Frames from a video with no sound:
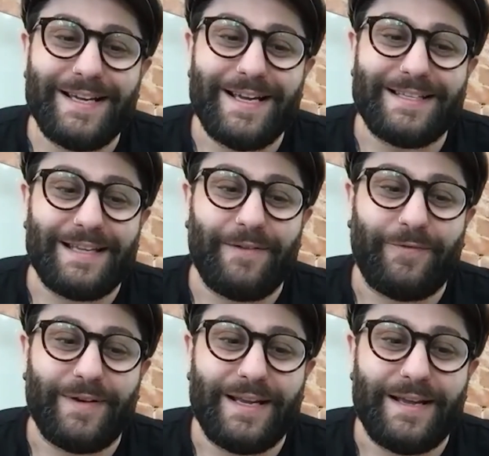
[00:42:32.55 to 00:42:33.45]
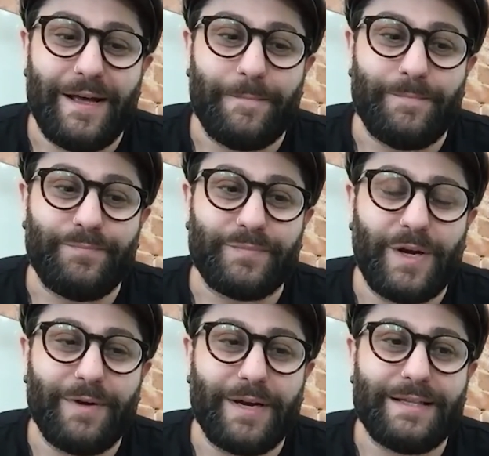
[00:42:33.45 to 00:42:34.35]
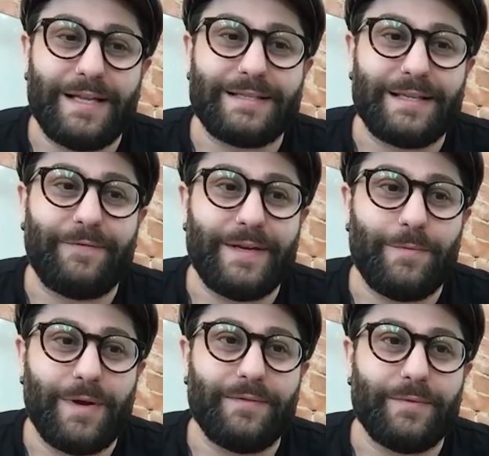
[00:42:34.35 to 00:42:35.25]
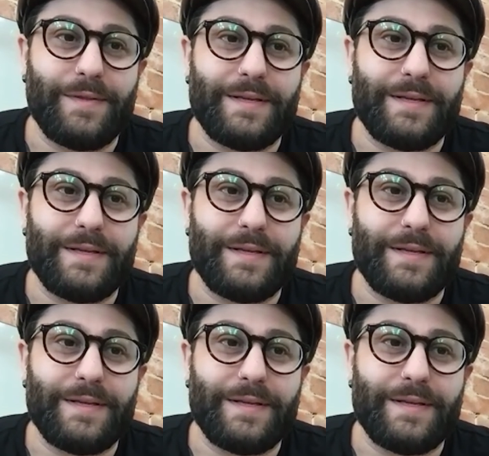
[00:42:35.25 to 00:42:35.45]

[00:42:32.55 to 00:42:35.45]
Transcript: it's definitely, I reckon that's definitely one of them.